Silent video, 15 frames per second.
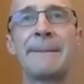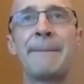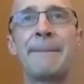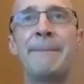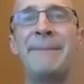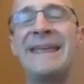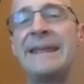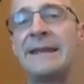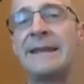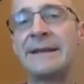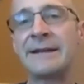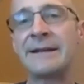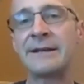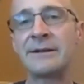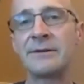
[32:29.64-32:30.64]

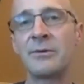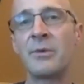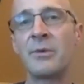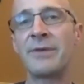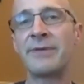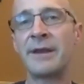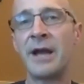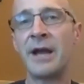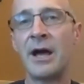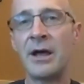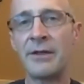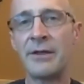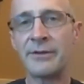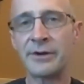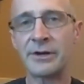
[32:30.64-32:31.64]
being with an
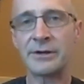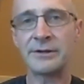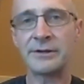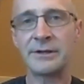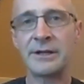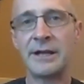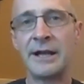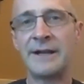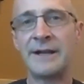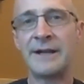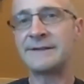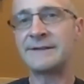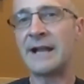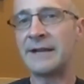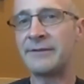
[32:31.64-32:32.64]
other, and it's
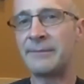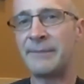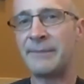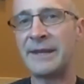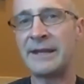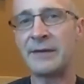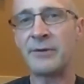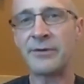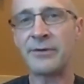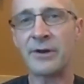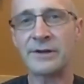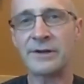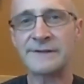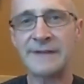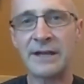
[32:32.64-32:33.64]
not even being with
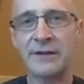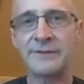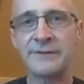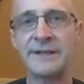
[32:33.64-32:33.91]
ourselves.